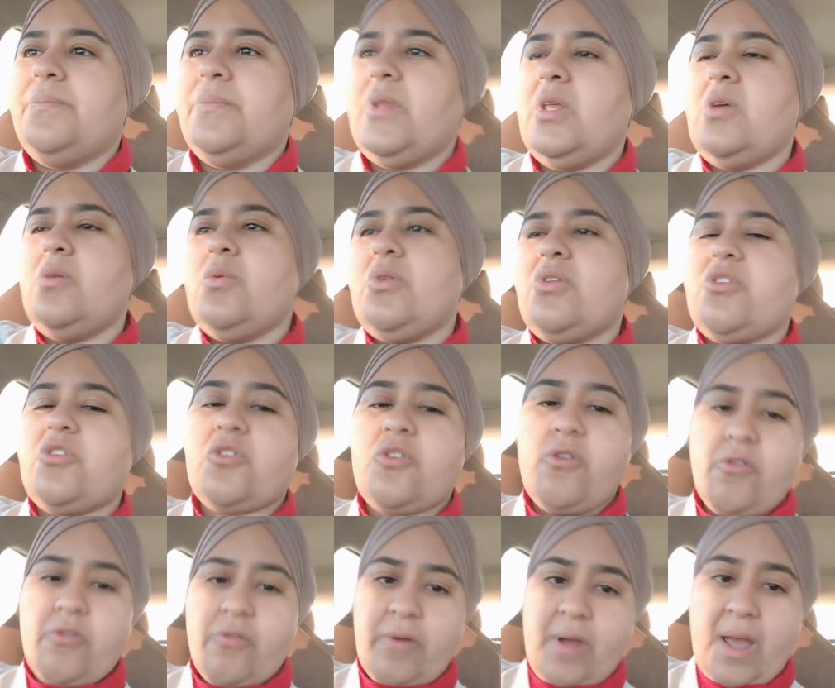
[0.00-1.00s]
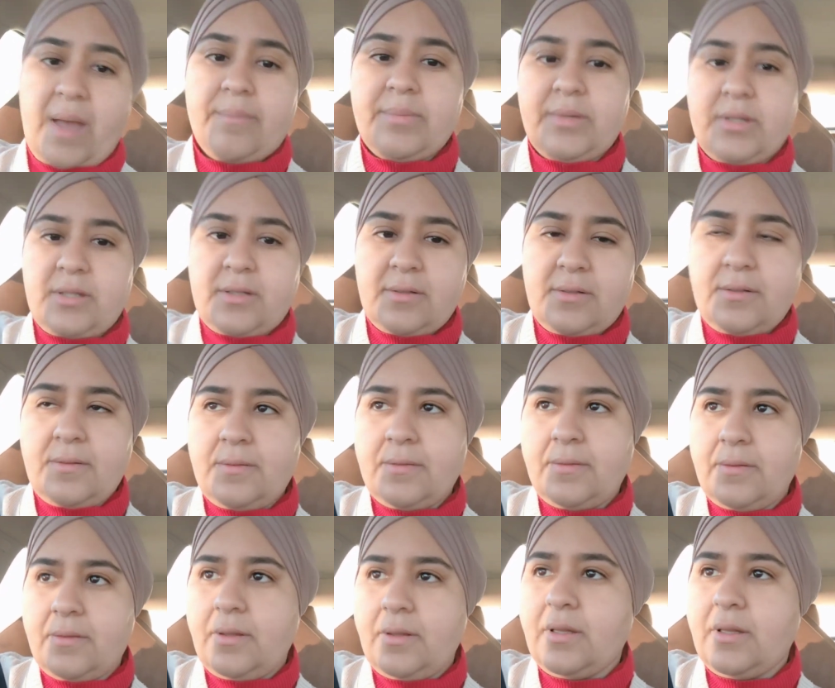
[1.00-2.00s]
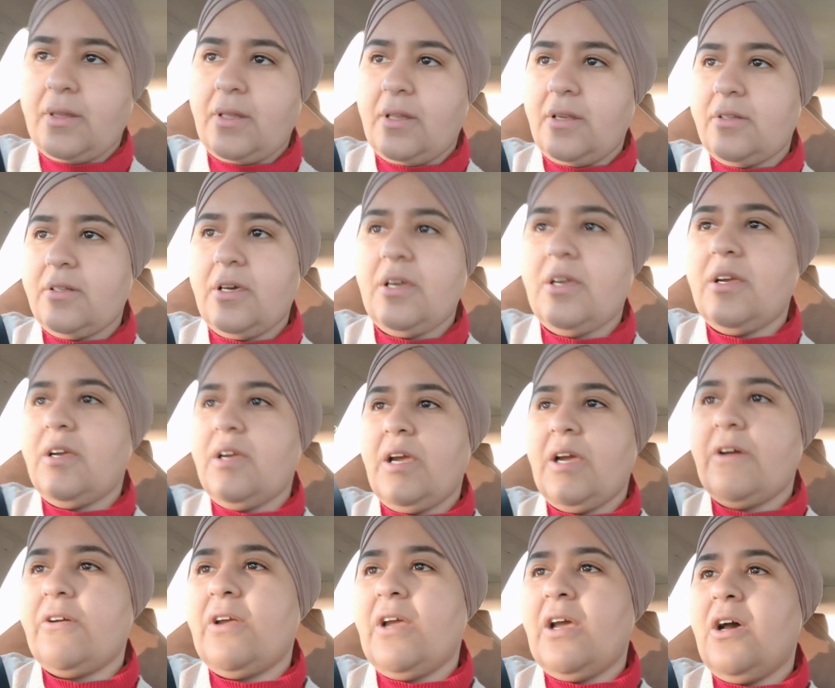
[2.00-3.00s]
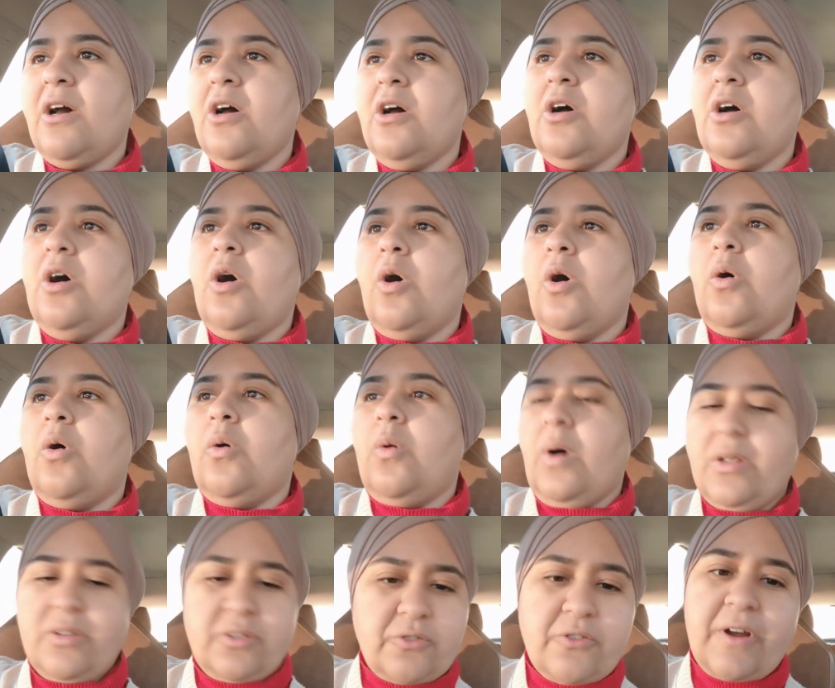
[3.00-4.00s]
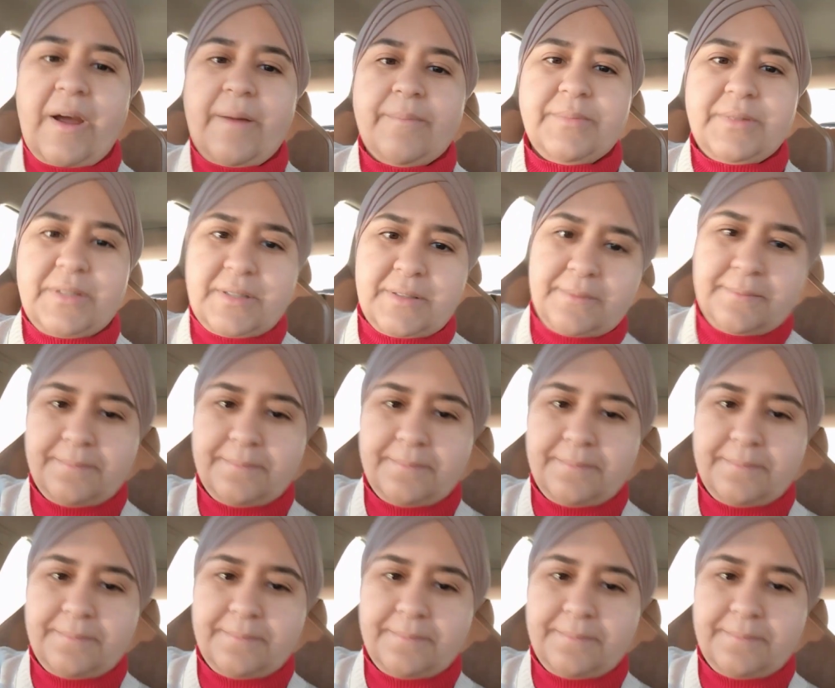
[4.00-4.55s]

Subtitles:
it was cramped. Like, the entire area was cramped.